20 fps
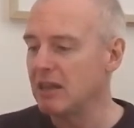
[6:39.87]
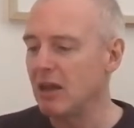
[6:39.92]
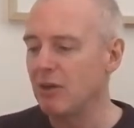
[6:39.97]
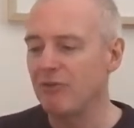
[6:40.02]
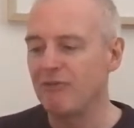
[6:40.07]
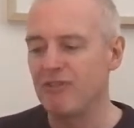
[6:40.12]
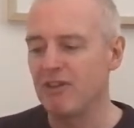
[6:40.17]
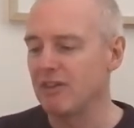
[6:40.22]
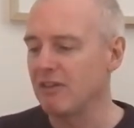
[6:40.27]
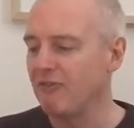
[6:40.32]
now
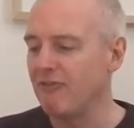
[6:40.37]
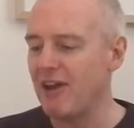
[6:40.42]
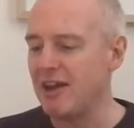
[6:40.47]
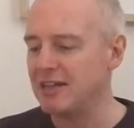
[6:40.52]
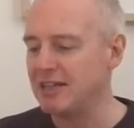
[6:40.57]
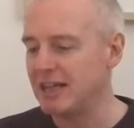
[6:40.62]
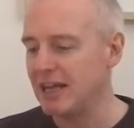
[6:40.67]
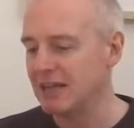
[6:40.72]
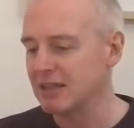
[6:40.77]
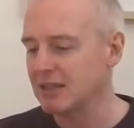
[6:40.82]
for the
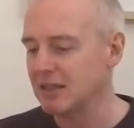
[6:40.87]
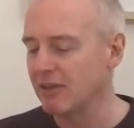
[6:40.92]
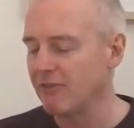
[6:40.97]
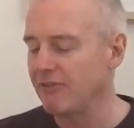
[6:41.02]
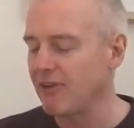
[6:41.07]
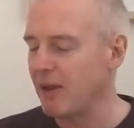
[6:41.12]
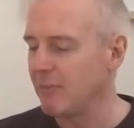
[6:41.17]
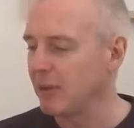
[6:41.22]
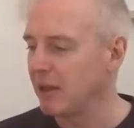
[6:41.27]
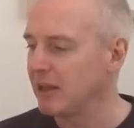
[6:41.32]
Fetiasca
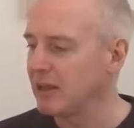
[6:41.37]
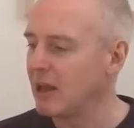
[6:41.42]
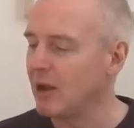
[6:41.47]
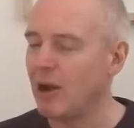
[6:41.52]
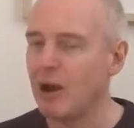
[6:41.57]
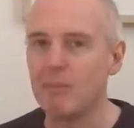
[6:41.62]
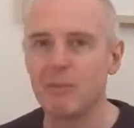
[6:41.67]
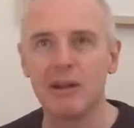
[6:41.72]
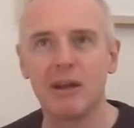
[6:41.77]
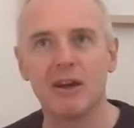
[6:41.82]
family, now
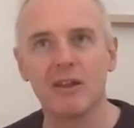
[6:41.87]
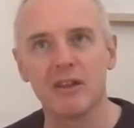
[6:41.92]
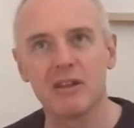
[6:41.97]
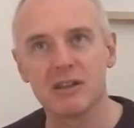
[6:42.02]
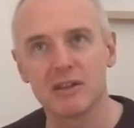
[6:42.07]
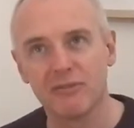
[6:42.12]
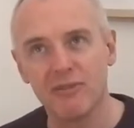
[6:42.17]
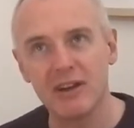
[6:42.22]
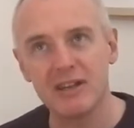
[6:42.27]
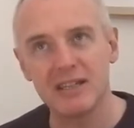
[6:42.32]
how many are there?
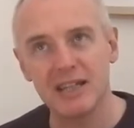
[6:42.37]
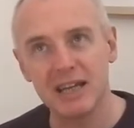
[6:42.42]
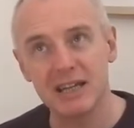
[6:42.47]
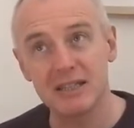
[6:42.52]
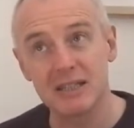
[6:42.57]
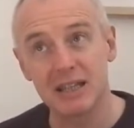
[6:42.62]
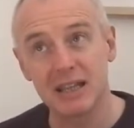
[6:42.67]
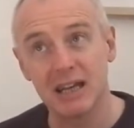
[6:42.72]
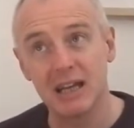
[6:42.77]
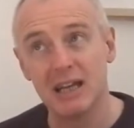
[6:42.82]
There's
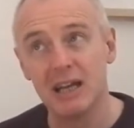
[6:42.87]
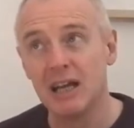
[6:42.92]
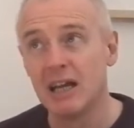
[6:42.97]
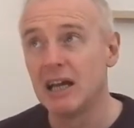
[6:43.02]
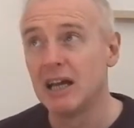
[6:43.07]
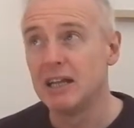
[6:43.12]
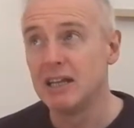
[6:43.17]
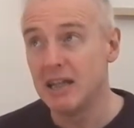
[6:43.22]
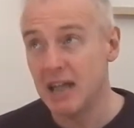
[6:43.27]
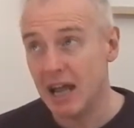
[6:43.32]
Fetiasca
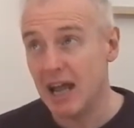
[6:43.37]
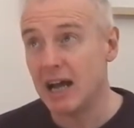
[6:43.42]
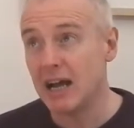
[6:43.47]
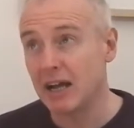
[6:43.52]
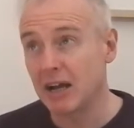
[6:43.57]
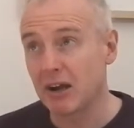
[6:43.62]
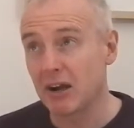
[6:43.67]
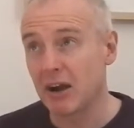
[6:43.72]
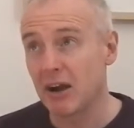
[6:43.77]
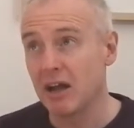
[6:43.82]

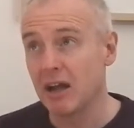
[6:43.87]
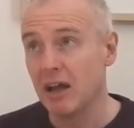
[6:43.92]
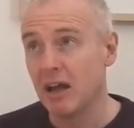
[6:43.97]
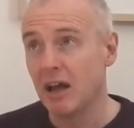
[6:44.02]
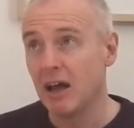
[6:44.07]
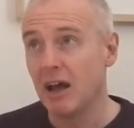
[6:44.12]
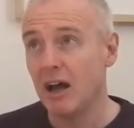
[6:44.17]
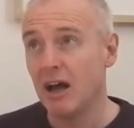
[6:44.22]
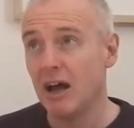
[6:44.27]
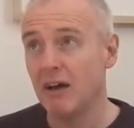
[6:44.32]
Niagara,
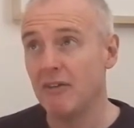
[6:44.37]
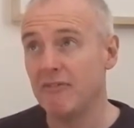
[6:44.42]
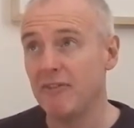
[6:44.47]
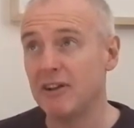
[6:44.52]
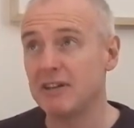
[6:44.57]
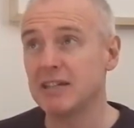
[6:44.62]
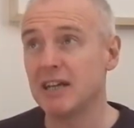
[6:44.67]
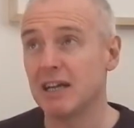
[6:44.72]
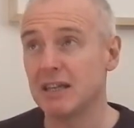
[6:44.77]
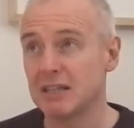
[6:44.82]

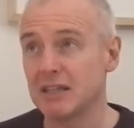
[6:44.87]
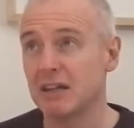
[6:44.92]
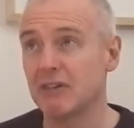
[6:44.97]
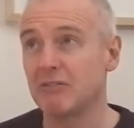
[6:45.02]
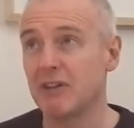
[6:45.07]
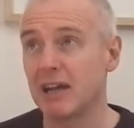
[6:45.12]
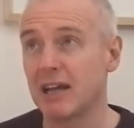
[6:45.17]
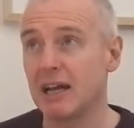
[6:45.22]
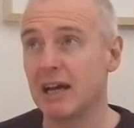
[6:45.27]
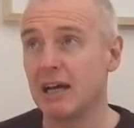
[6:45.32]
Fetiasca
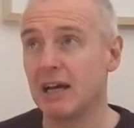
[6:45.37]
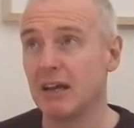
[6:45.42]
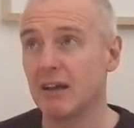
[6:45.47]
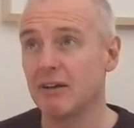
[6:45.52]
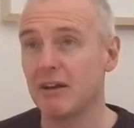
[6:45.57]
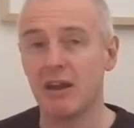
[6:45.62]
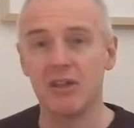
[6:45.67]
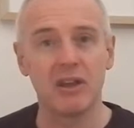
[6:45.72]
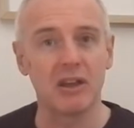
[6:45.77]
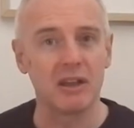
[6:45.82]

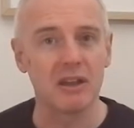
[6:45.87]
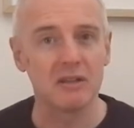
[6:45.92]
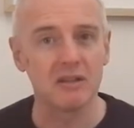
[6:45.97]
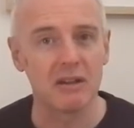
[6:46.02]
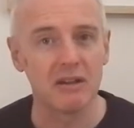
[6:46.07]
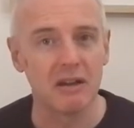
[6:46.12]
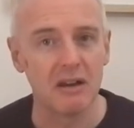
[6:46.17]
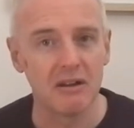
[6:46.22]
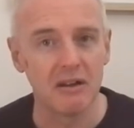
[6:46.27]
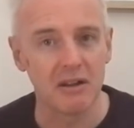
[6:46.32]
Regala, and I think
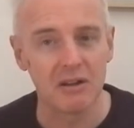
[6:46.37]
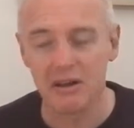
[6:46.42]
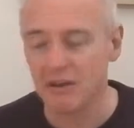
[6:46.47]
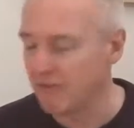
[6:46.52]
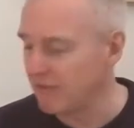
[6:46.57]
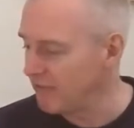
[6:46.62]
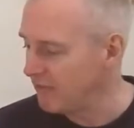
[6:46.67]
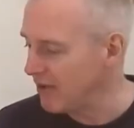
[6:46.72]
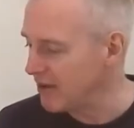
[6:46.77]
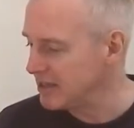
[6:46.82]
there's
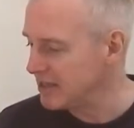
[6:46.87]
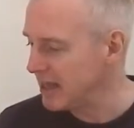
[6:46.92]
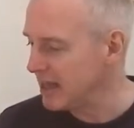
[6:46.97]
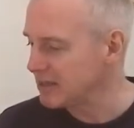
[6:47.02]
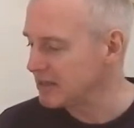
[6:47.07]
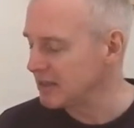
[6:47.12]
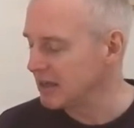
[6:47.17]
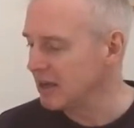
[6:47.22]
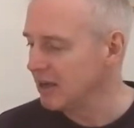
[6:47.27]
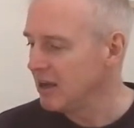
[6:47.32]
another
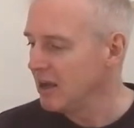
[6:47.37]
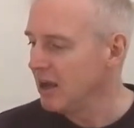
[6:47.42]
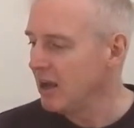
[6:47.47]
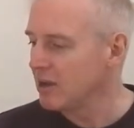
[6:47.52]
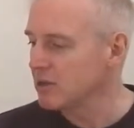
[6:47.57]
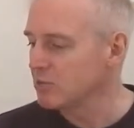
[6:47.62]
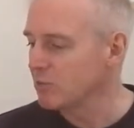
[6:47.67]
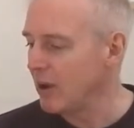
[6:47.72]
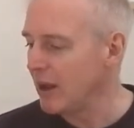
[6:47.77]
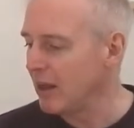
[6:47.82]

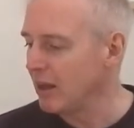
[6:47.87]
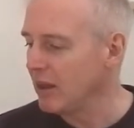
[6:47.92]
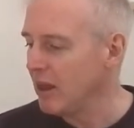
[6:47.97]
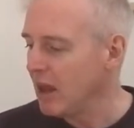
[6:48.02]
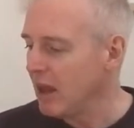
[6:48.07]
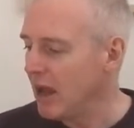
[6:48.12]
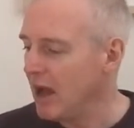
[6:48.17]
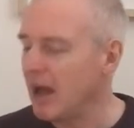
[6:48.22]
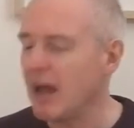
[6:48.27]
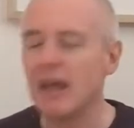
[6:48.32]
Fetiasca as well.
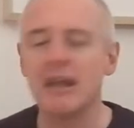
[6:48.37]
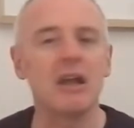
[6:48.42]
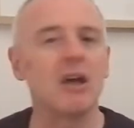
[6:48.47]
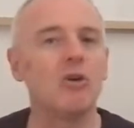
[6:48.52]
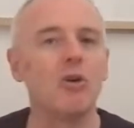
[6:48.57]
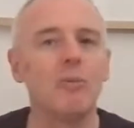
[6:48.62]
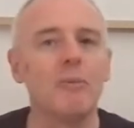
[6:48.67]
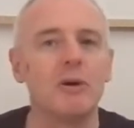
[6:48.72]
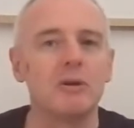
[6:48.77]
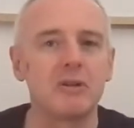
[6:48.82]

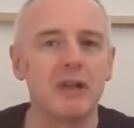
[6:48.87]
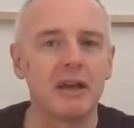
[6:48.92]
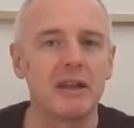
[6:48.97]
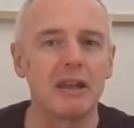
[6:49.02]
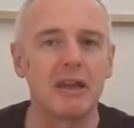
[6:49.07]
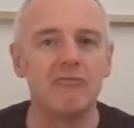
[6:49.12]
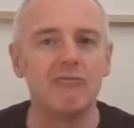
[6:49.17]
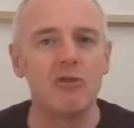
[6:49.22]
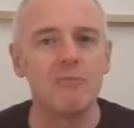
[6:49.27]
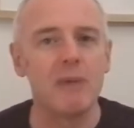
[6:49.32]
Almost
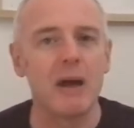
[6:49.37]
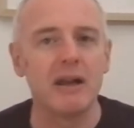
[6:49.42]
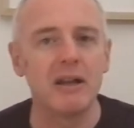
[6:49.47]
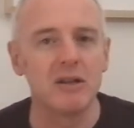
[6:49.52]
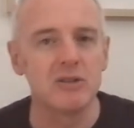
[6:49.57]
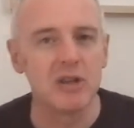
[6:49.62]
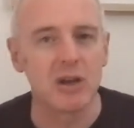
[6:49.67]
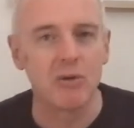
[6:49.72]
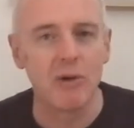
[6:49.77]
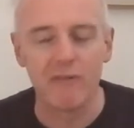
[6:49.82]
like the
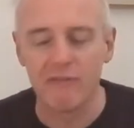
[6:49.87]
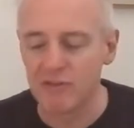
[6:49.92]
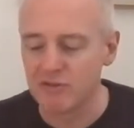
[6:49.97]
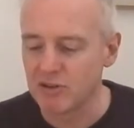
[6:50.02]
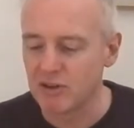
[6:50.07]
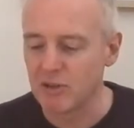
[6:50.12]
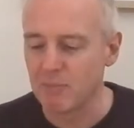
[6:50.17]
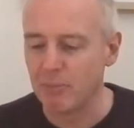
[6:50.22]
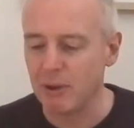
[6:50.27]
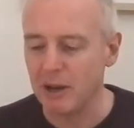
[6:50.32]
Romania's
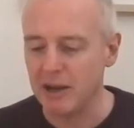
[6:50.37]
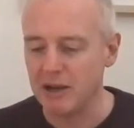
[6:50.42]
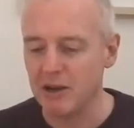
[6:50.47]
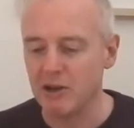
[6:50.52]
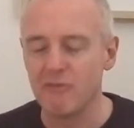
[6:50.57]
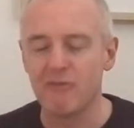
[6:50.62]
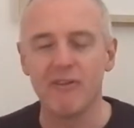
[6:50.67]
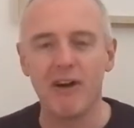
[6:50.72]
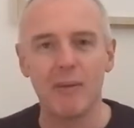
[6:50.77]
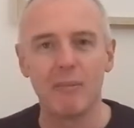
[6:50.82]
equivalent to the
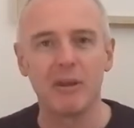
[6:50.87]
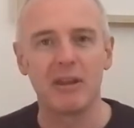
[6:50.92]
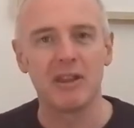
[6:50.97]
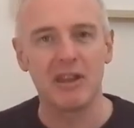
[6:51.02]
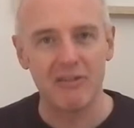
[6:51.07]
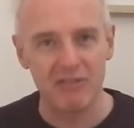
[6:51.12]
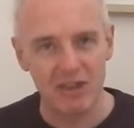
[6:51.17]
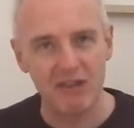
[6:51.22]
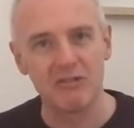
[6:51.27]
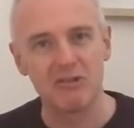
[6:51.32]
Pinot family.
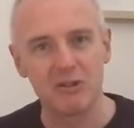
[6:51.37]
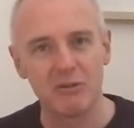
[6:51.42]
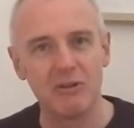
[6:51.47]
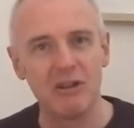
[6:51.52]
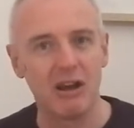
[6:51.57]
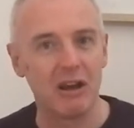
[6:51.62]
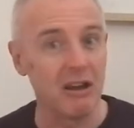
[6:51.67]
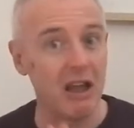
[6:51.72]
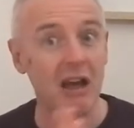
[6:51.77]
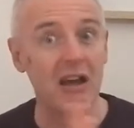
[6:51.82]
There is
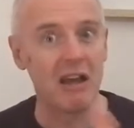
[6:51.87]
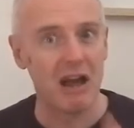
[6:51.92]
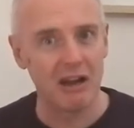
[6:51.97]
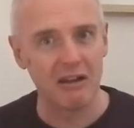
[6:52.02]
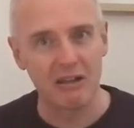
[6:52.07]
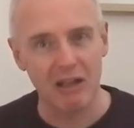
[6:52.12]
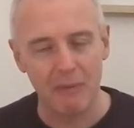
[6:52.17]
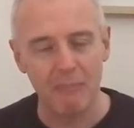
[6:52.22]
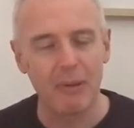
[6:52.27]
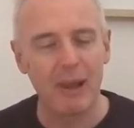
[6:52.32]

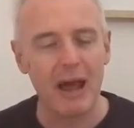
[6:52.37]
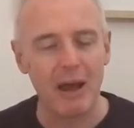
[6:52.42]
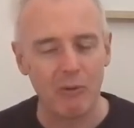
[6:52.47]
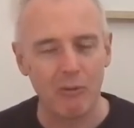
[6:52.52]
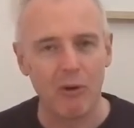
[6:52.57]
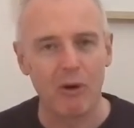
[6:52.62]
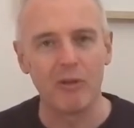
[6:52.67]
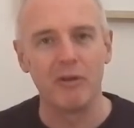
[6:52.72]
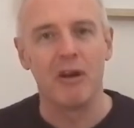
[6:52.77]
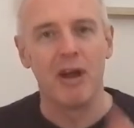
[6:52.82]
a
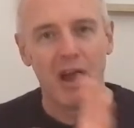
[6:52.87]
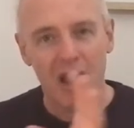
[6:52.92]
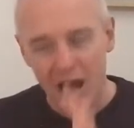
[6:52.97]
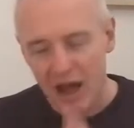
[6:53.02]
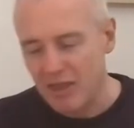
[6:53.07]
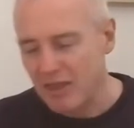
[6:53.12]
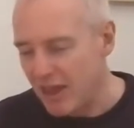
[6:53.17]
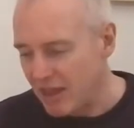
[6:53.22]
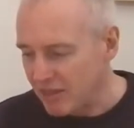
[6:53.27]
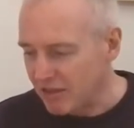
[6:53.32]
black one,
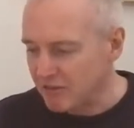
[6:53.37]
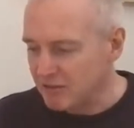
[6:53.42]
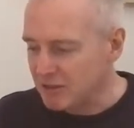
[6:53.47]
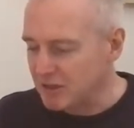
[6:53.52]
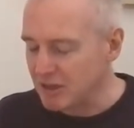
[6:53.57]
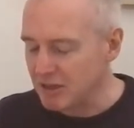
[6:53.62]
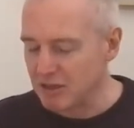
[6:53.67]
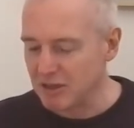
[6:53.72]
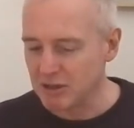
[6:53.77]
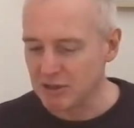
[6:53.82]
and then there's